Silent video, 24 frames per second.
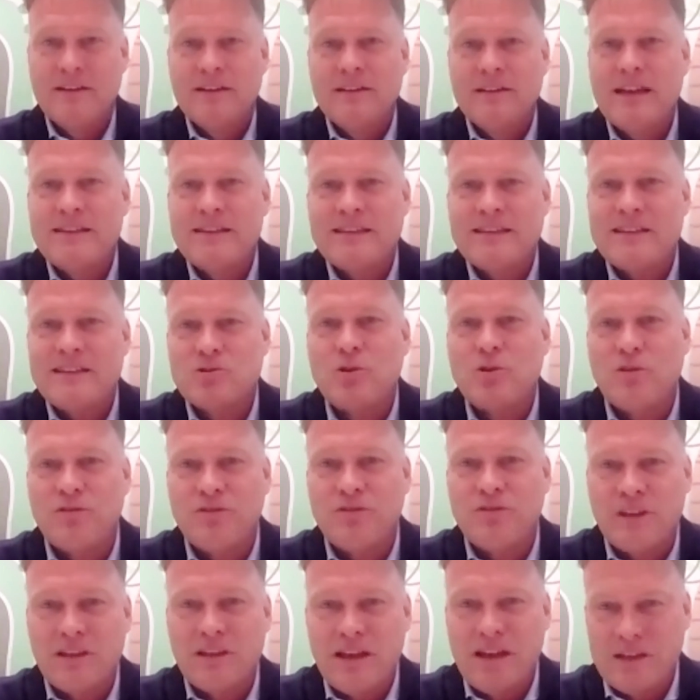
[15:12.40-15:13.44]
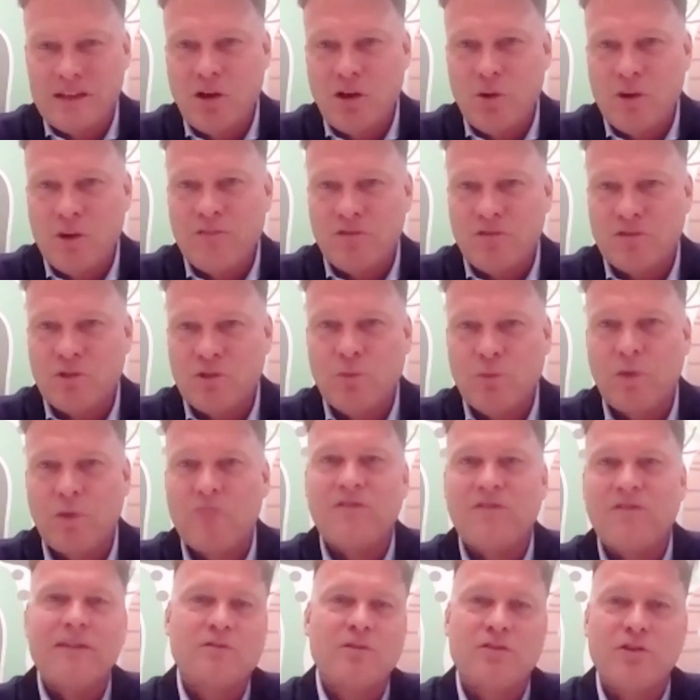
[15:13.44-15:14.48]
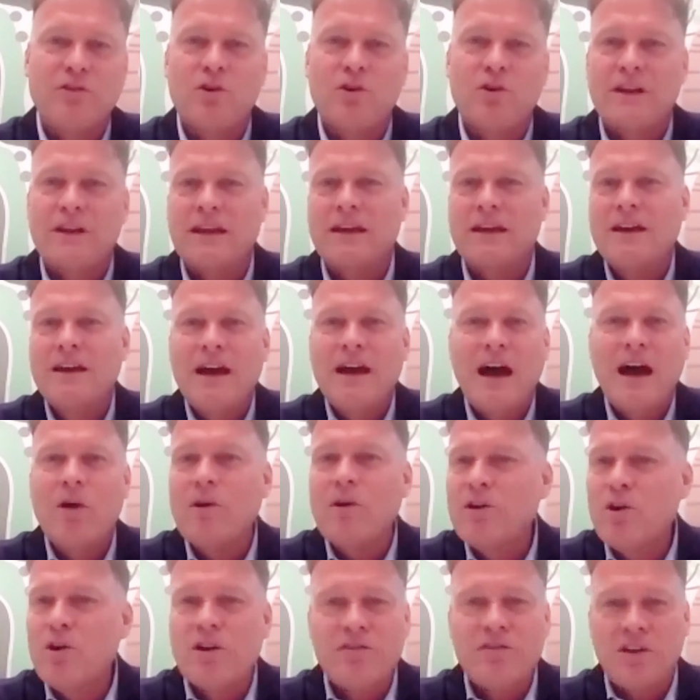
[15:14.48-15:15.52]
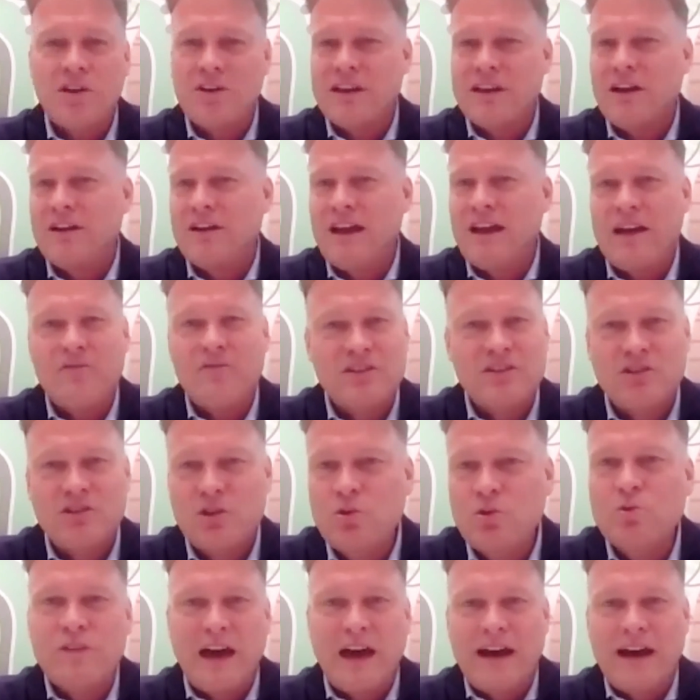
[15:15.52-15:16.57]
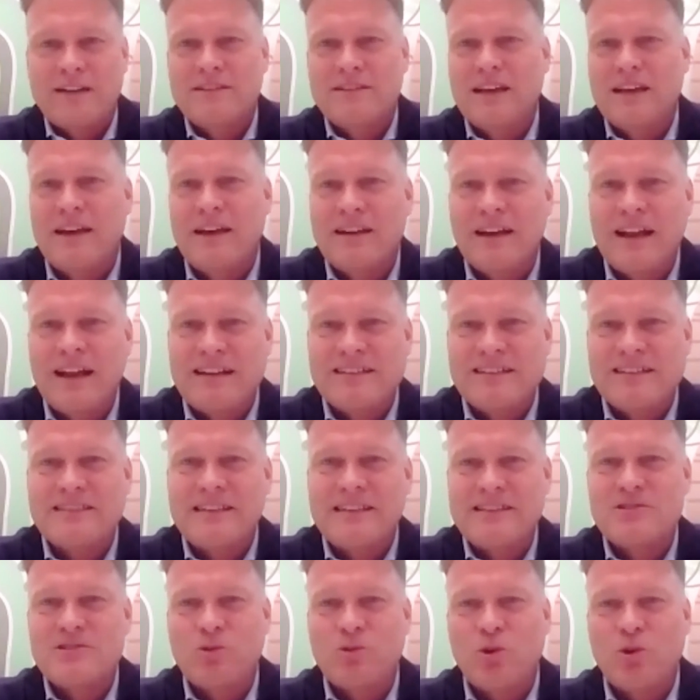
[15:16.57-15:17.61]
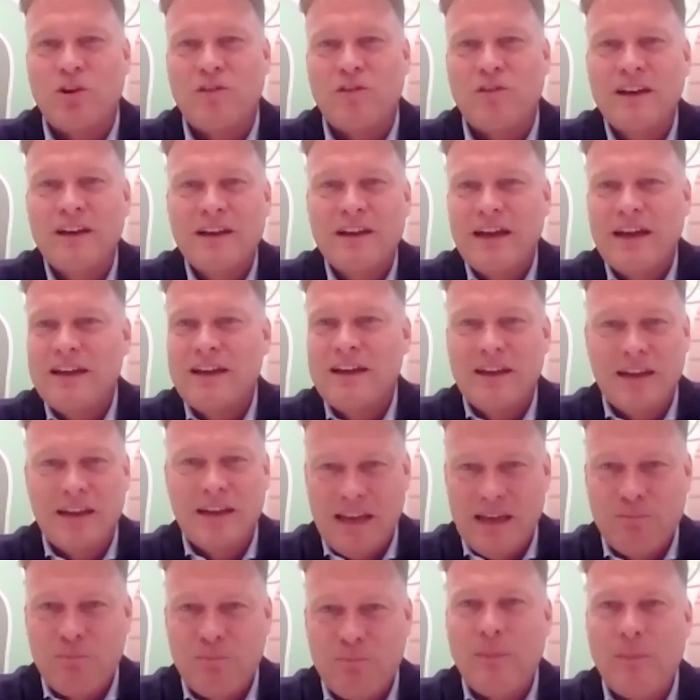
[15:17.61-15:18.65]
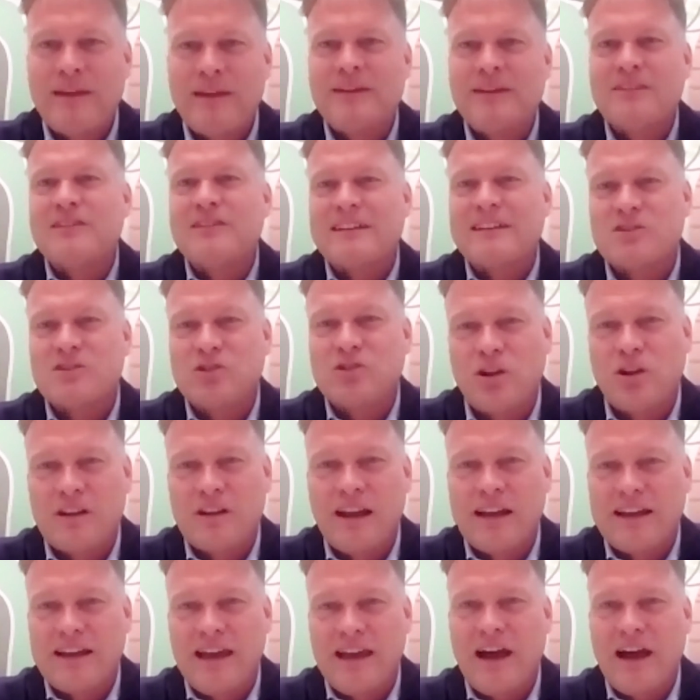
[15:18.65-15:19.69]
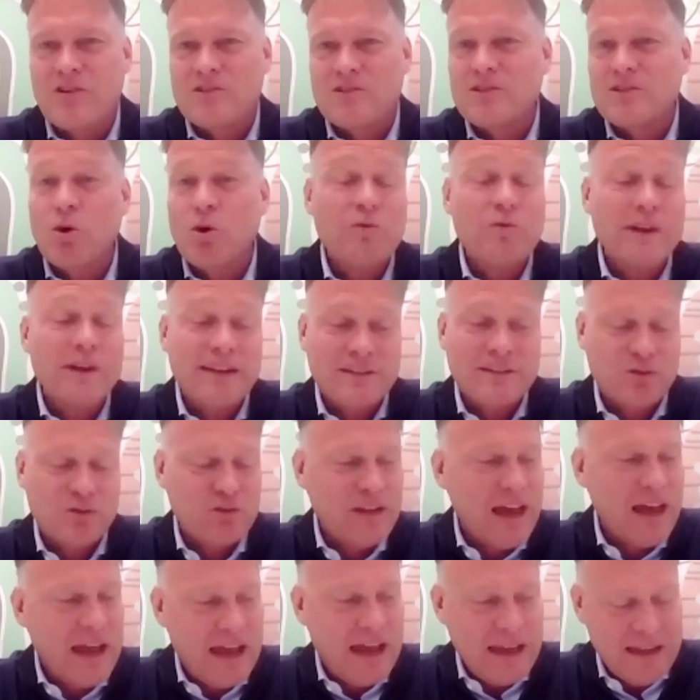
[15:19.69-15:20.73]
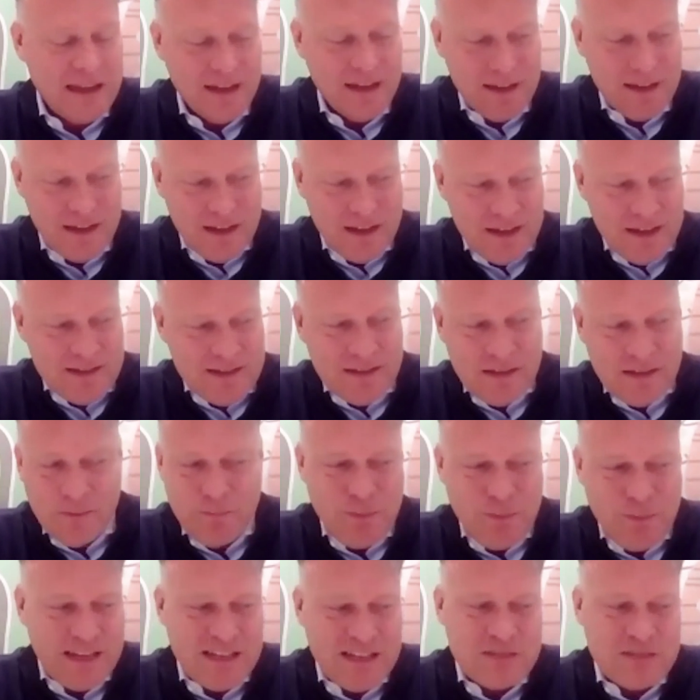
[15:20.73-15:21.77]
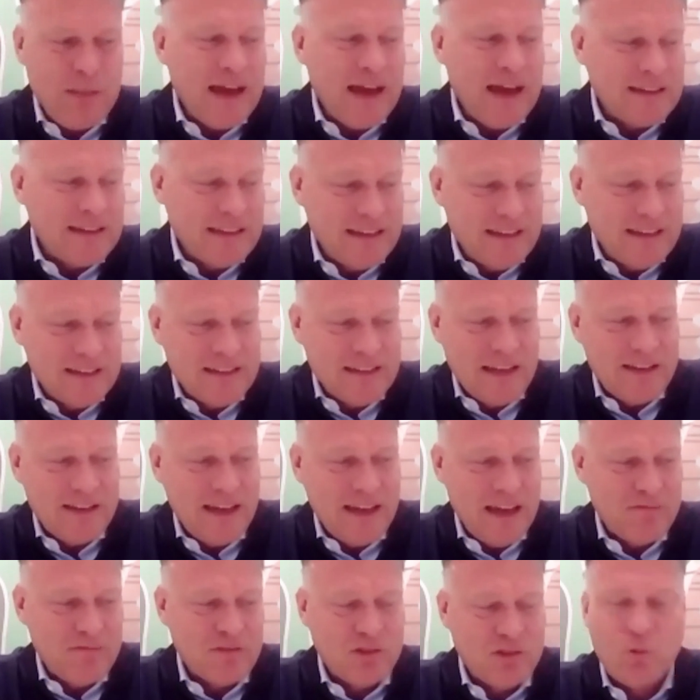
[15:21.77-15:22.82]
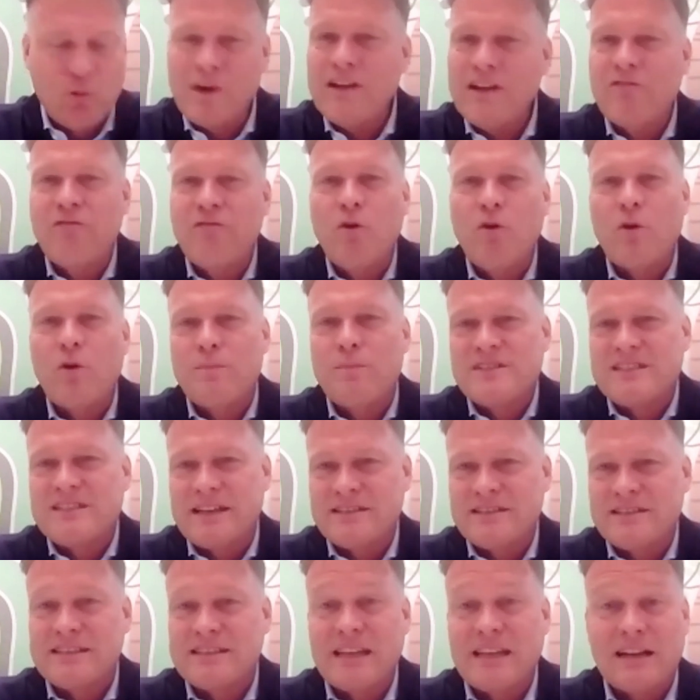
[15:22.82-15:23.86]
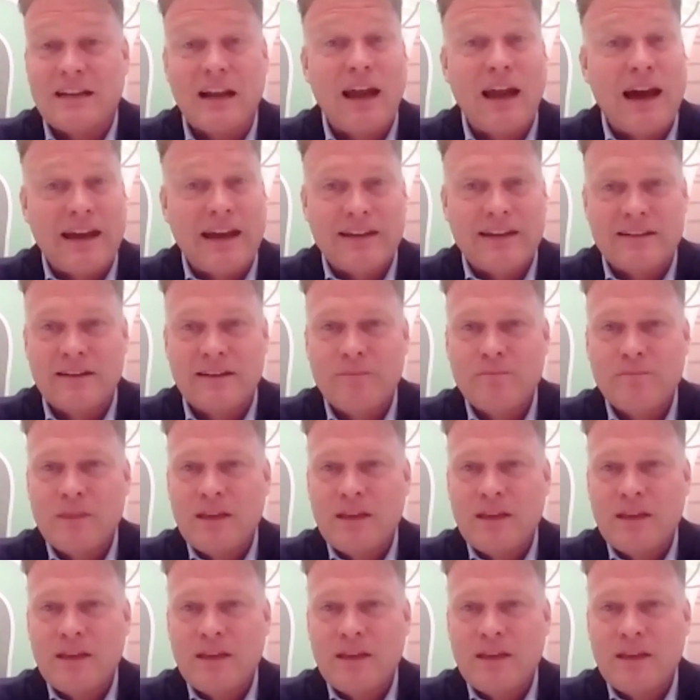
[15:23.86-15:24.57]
That's sort of going from 2.5 to 30. How on earth are they going to ever do that unless they sort of implement a technology like ours? Already today, the biggest bank in India, they have 24% decline.